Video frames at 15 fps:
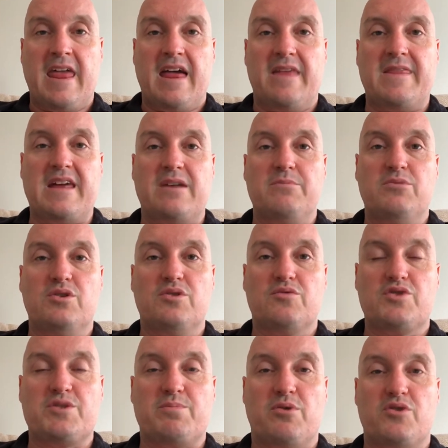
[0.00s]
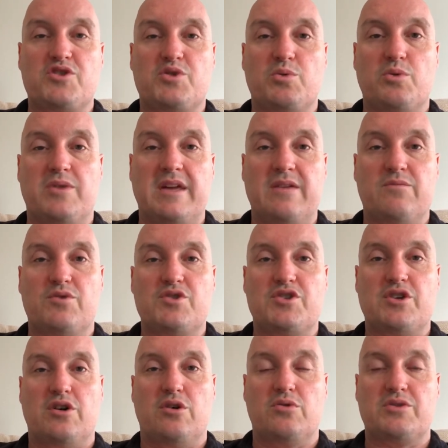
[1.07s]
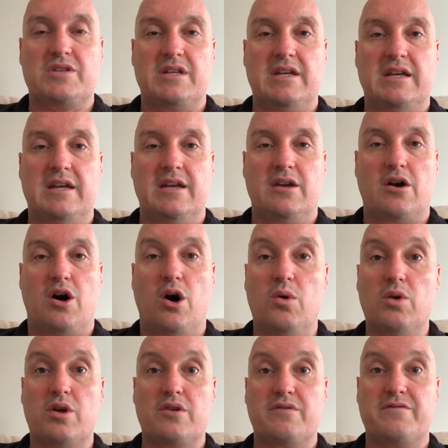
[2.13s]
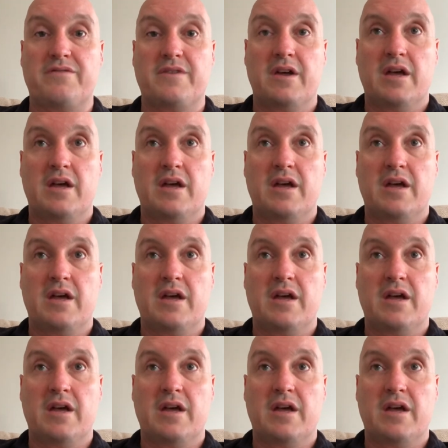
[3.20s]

and that immune response will then result in a whole lot of